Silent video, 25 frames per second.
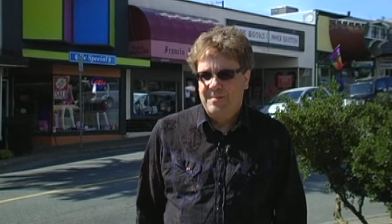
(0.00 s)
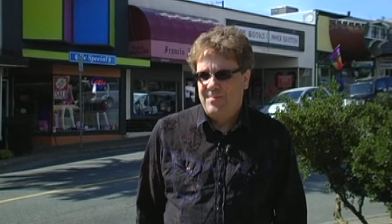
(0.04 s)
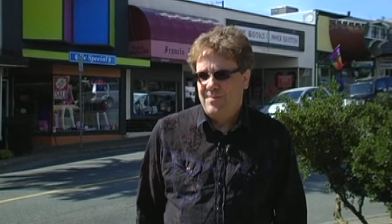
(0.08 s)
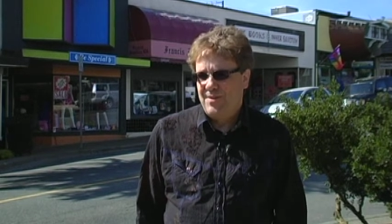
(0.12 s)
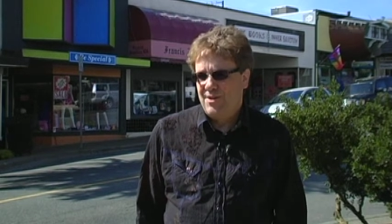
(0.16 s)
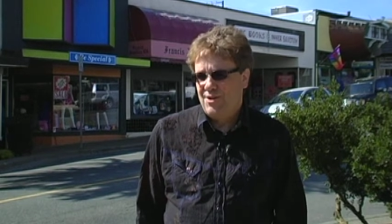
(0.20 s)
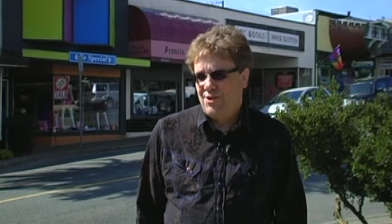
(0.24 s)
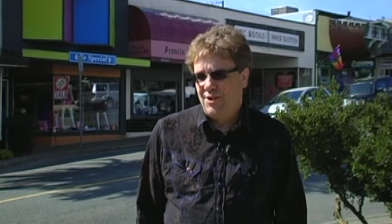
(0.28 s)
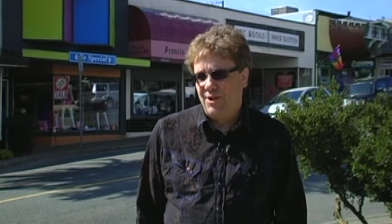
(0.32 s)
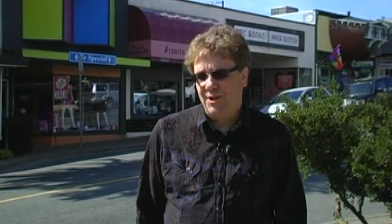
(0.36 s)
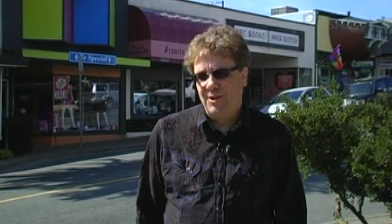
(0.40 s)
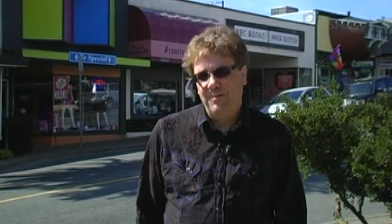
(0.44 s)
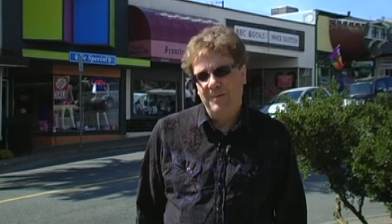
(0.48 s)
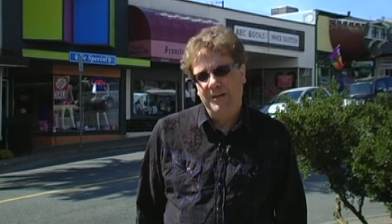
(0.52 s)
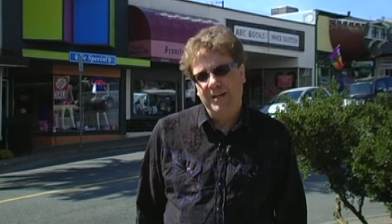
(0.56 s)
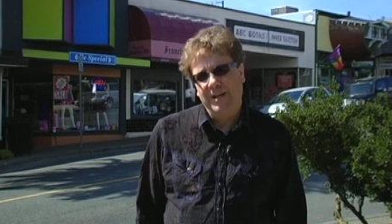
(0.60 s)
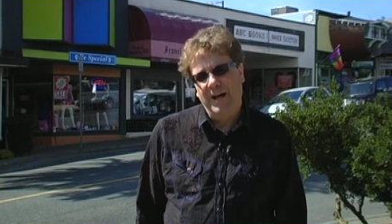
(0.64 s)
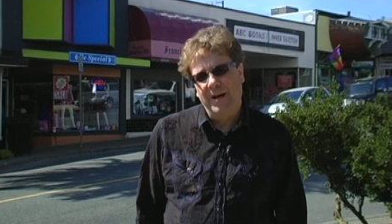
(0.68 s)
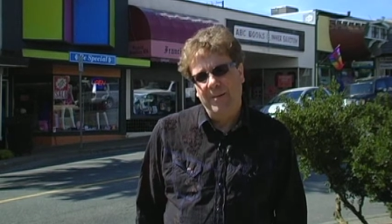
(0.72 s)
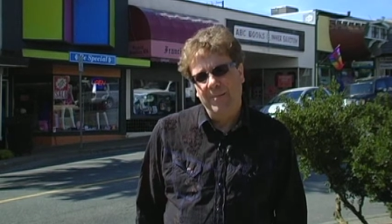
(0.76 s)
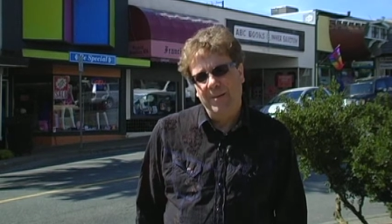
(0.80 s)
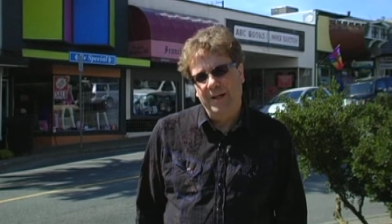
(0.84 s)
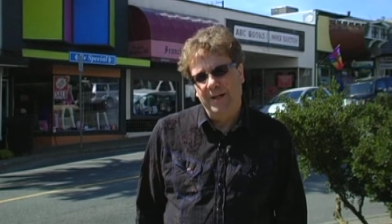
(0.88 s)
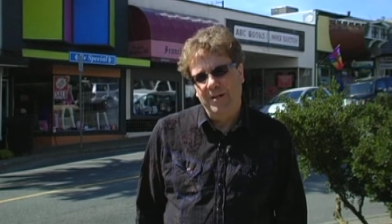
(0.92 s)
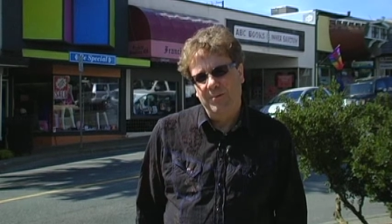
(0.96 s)
that's going to be
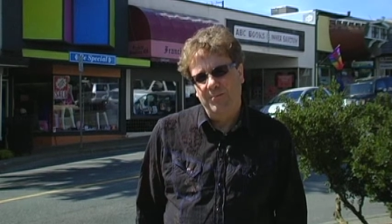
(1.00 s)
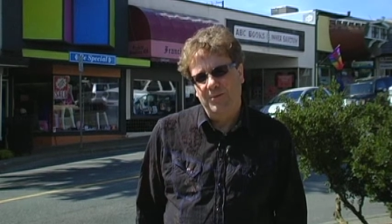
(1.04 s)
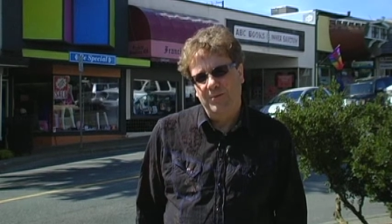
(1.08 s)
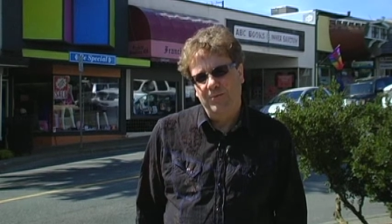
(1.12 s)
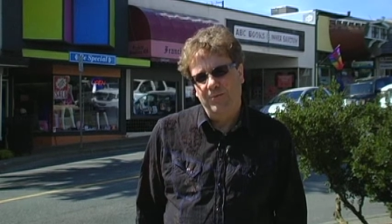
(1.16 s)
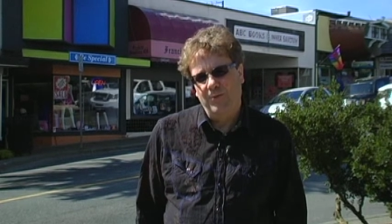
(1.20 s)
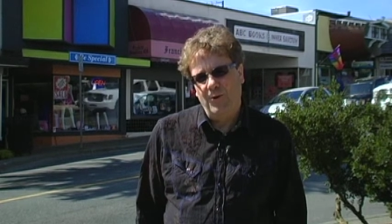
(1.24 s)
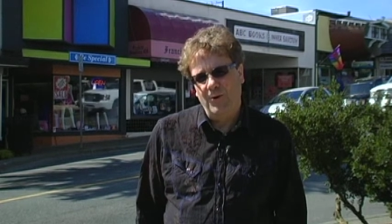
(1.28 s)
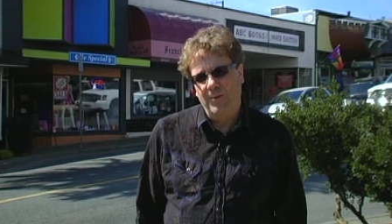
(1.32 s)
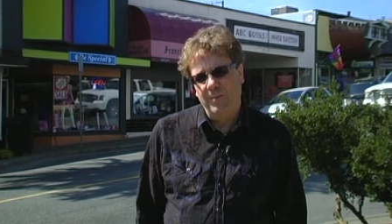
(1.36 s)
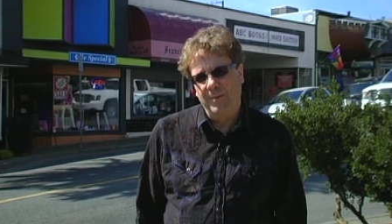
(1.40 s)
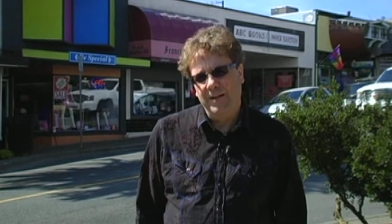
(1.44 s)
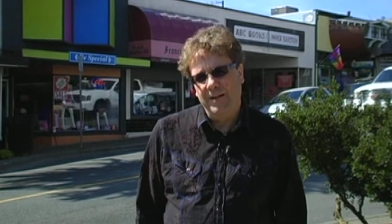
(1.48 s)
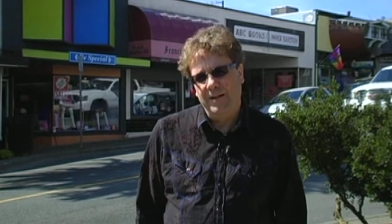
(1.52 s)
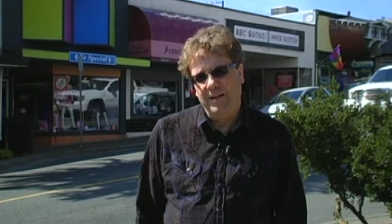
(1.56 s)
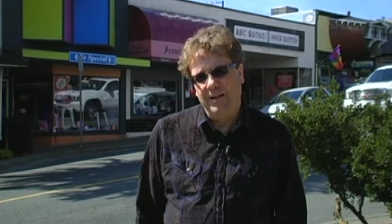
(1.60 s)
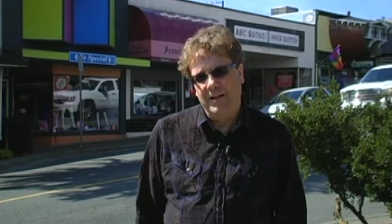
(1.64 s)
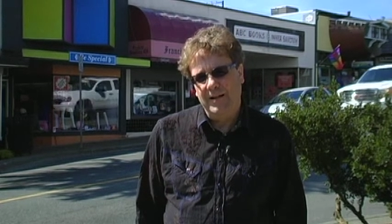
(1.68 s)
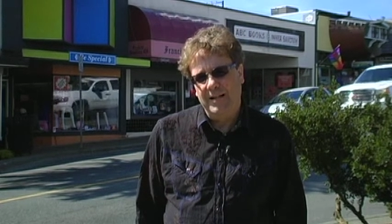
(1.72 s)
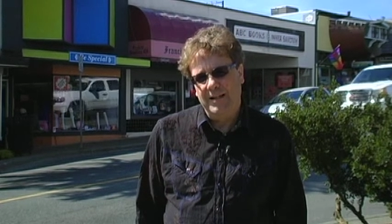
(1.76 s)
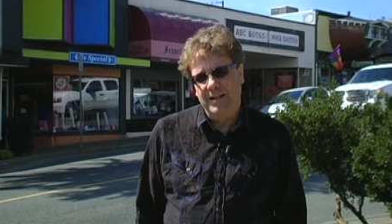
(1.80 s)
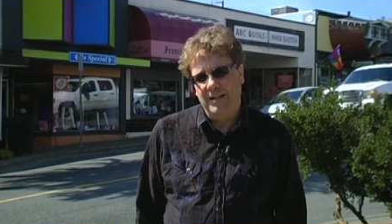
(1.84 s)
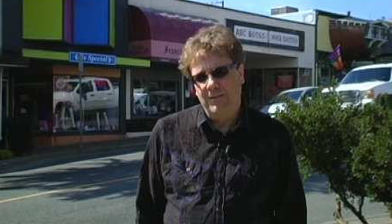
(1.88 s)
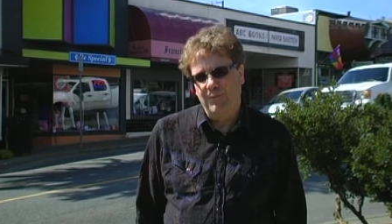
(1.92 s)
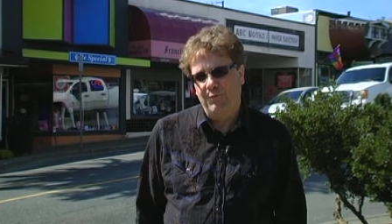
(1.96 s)
coming and performing.
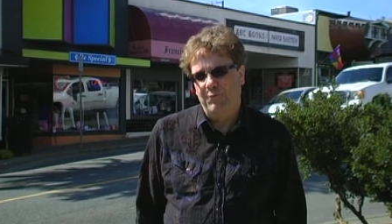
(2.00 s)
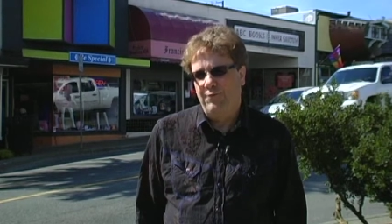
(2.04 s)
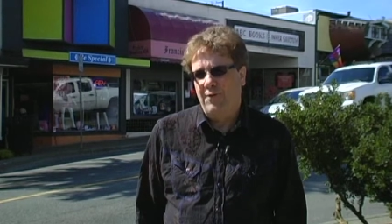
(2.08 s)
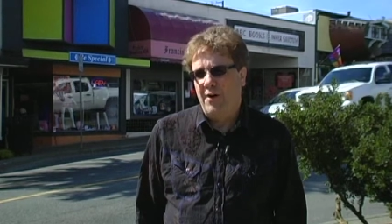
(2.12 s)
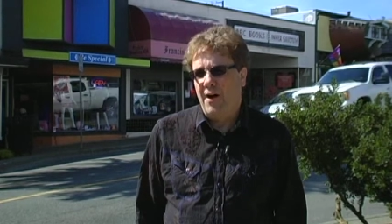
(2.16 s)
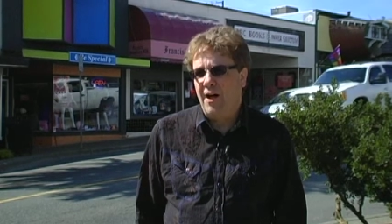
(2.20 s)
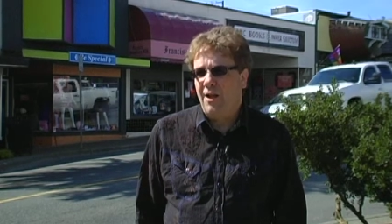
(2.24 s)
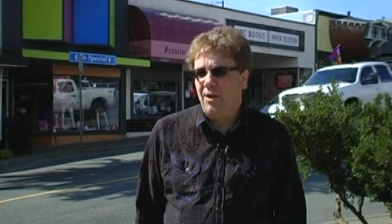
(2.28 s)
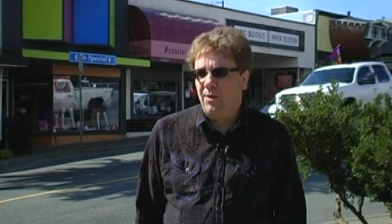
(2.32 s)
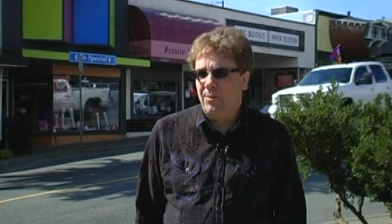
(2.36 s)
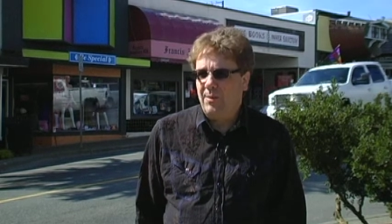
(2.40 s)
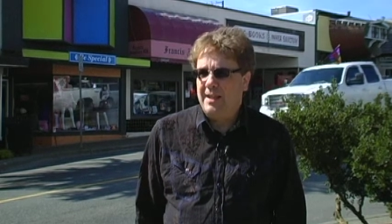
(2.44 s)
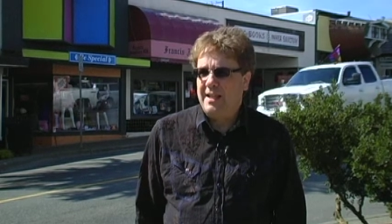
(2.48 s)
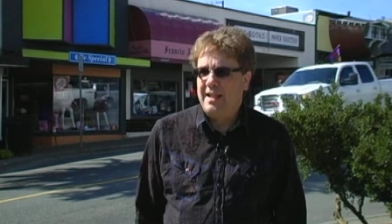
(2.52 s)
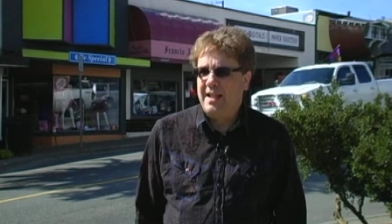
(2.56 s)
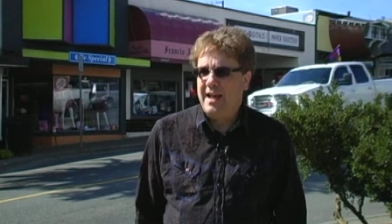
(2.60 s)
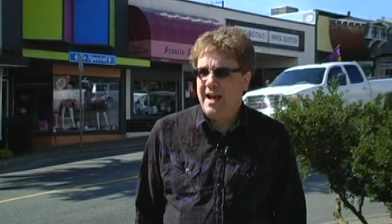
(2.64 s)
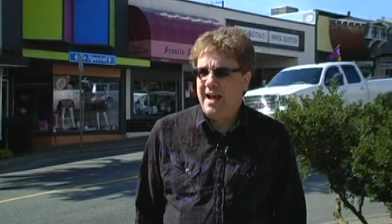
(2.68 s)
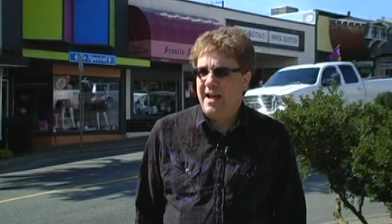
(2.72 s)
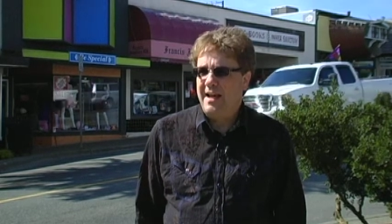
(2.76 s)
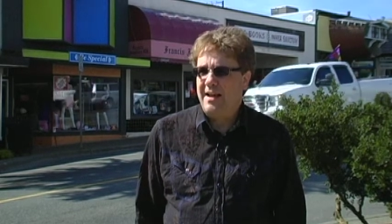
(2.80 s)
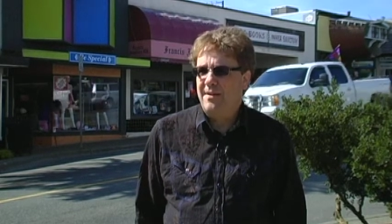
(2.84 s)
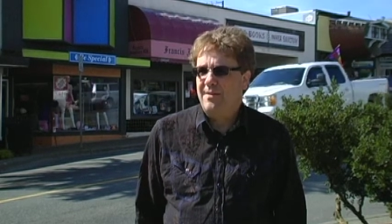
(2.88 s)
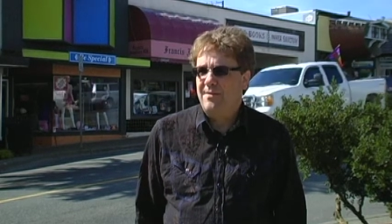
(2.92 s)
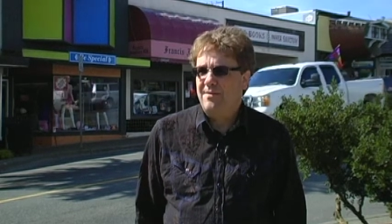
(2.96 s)
And then following that,